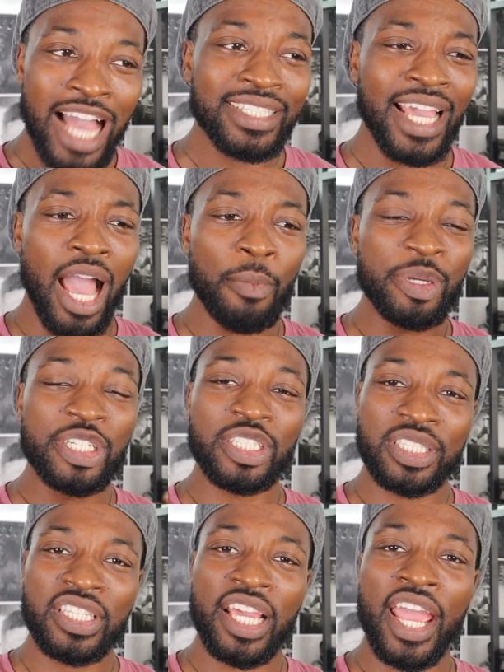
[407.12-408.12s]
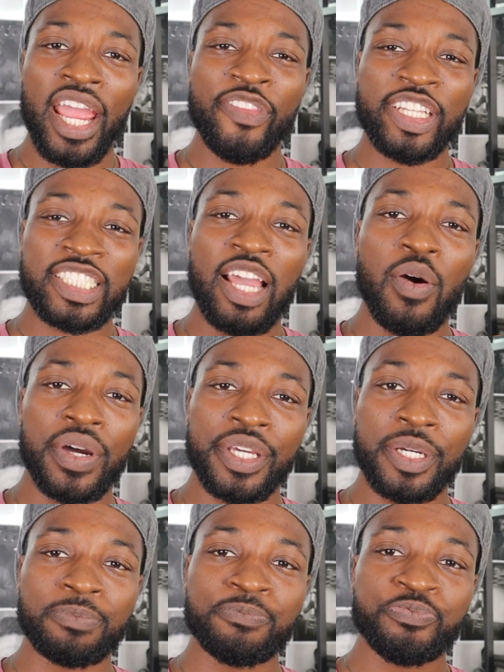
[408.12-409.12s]
Yeah, that's how I
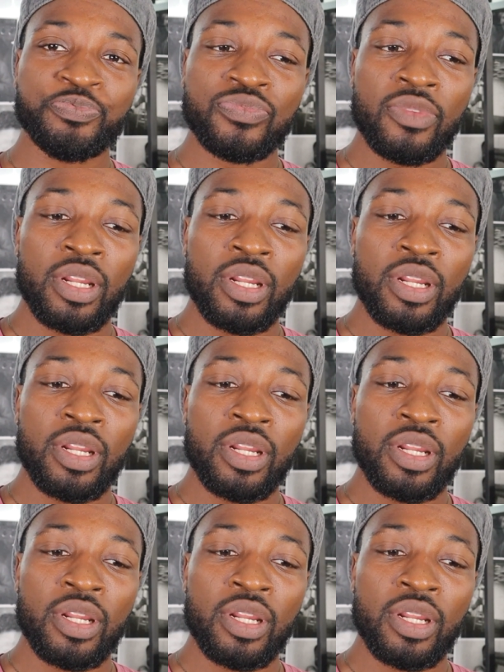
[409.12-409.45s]
am,